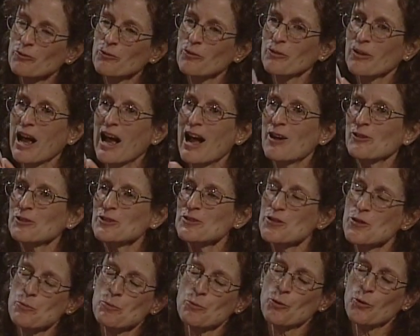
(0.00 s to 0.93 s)
how does
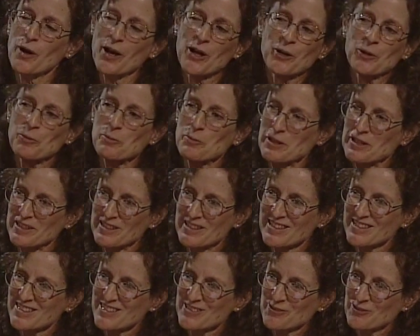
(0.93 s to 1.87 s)
the prayer
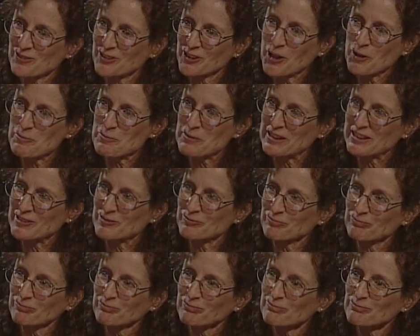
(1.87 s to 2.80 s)
piece come in?
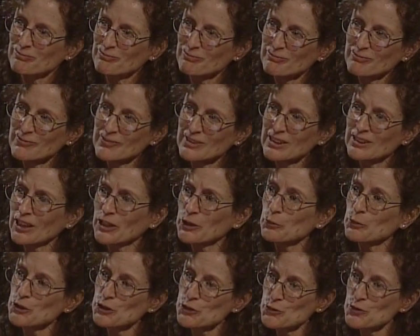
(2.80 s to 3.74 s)
Like
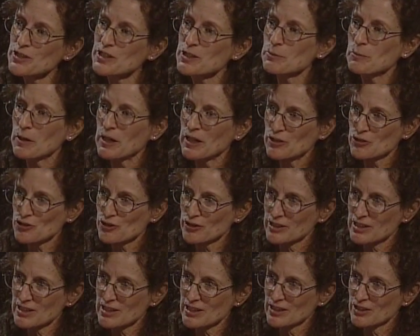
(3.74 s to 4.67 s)
when you see
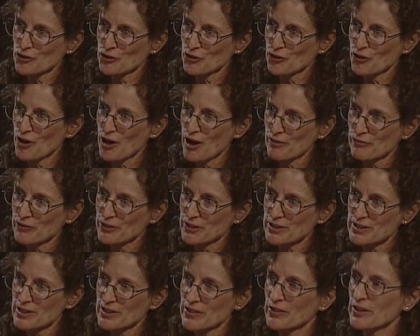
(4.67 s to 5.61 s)
patients in your
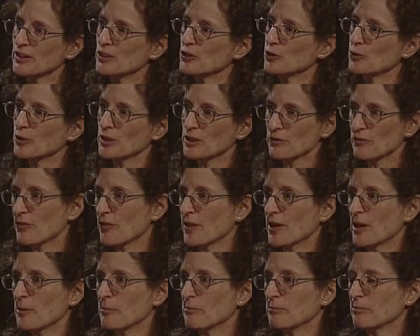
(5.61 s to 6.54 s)
office and then you give
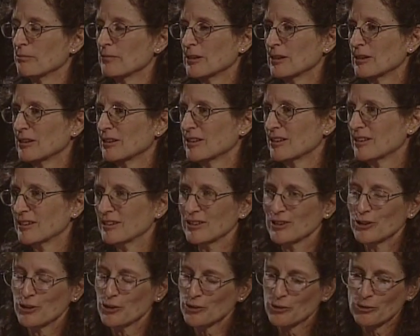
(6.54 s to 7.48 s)
them,
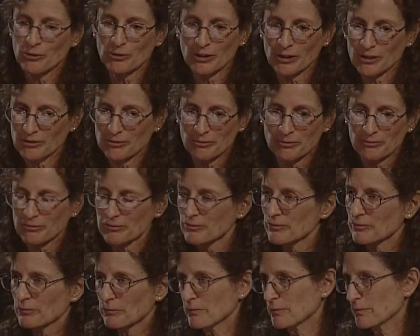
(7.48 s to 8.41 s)
you know,
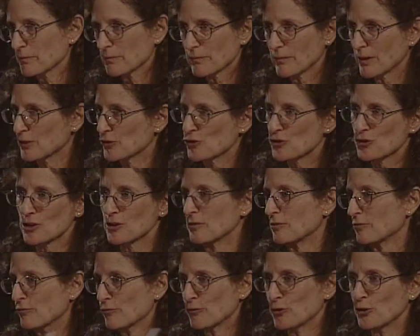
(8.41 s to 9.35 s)
a sheet
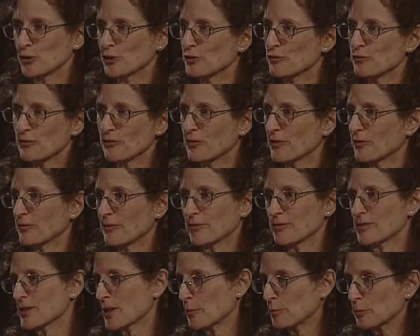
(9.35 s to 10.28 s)
full of
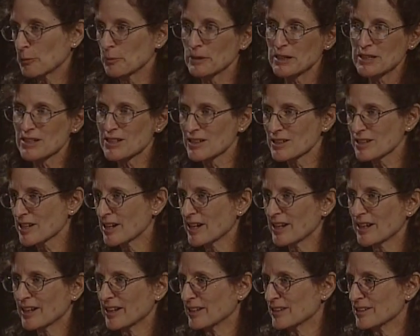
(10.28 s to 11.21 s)
supplements to
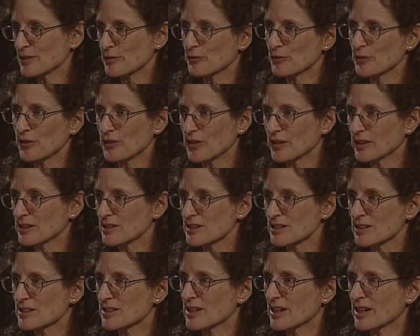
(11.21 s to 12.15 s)
take and different things
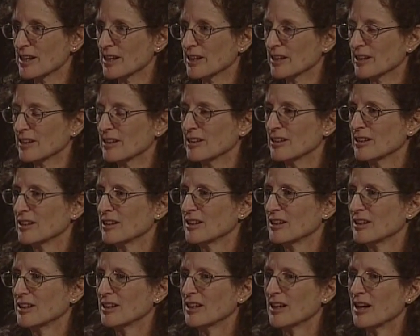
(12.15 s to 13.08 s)
to take,
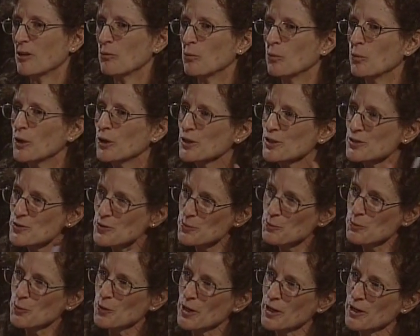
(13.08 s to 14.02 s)
where does the
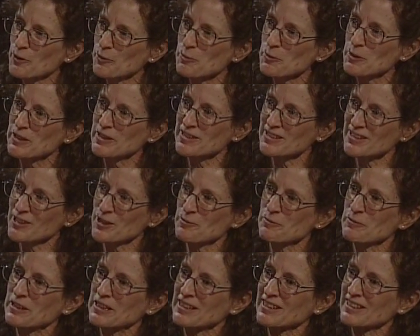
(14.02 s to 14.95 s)
prayer piece come
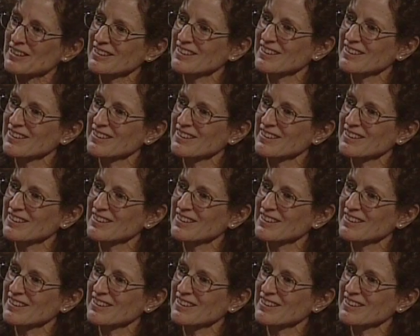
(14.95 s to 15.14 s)
in?